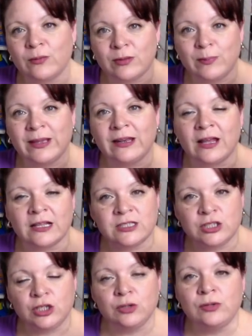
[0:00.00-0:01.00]
with Big
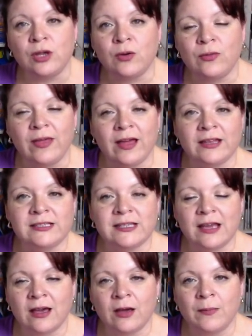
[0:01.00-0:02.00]
Lots, you know that
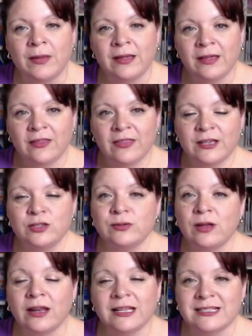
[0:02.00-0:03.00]
um, they do
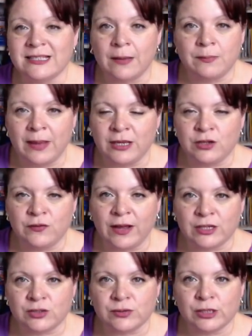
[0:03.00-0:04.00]
not accept
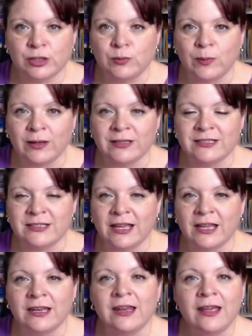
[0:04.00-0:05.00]
manufacturer coupons.
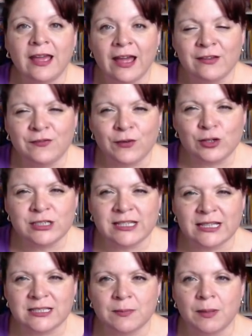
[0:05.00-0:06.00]
And at first,
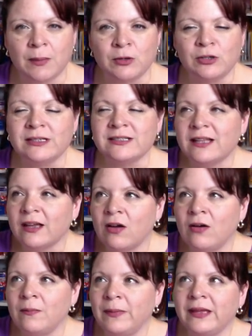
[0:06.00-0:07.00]
that's a bummer. It's like,
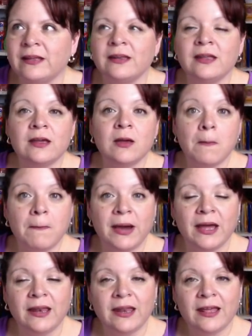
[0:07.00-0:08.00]
oh man.
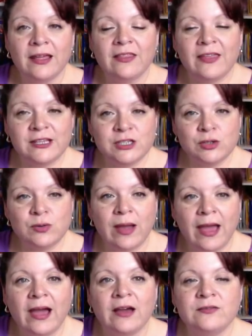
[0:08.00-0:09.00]
But they do
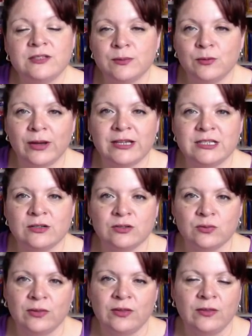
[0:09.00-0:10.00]
have some great
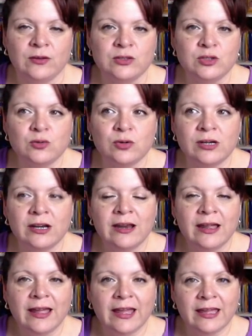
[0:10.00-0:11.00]
deals within their store,
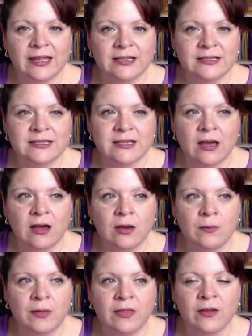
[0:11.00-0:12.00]
and
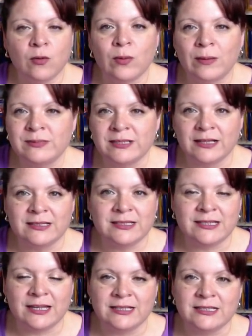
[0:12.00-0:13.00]
um, their website
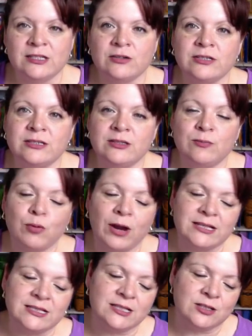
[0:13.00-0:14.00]
states their
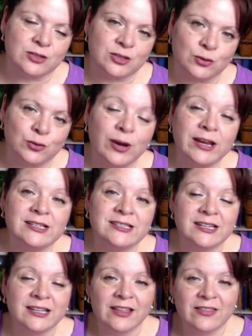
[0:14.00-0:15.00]
prices are so great
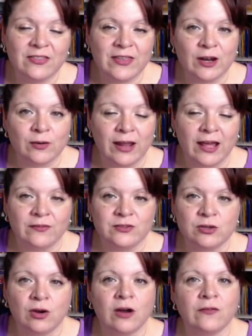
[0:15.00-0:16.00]
that they don't have
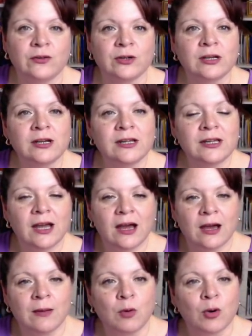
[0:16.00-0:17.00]
to offer
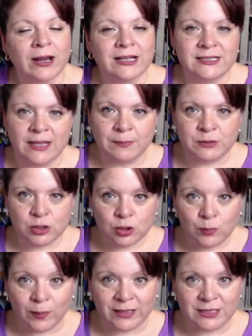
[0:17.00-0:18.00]
um, or accept
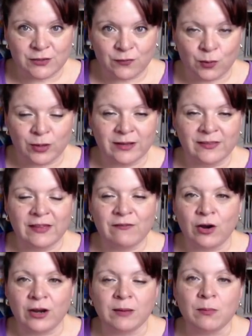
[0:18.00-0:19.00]
coupons for. They've
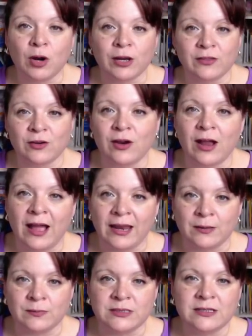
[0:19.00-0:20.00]
already marked their
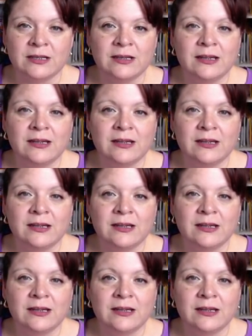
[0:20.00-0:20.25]
items